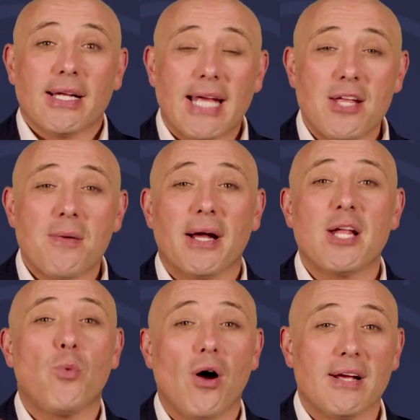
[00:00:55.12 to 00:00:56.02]
Get your
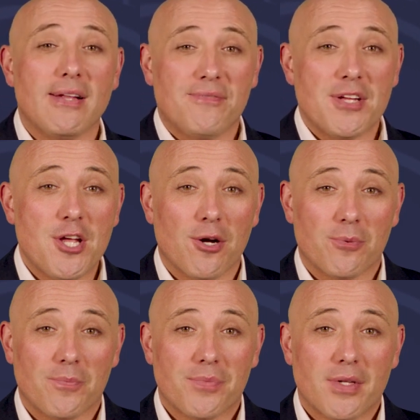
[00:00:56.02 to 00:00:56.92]
money working for
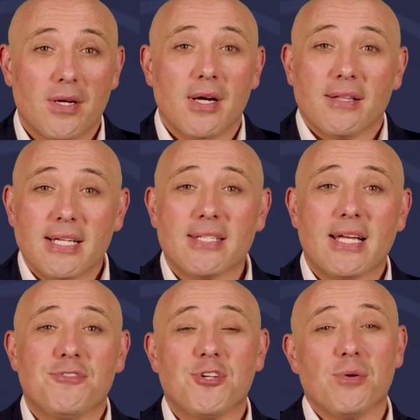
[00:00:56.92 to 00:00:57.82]
you. This
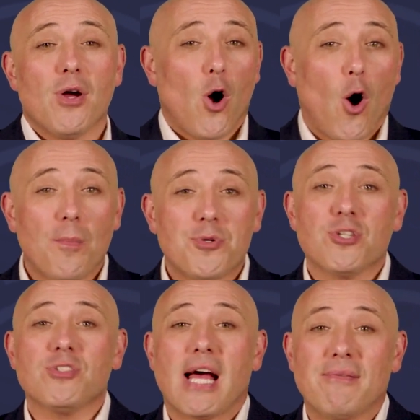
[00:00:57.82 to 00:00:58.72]
gives you
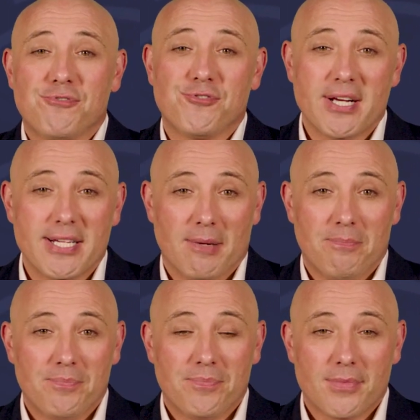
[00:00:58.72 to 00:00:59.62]
options and freedom.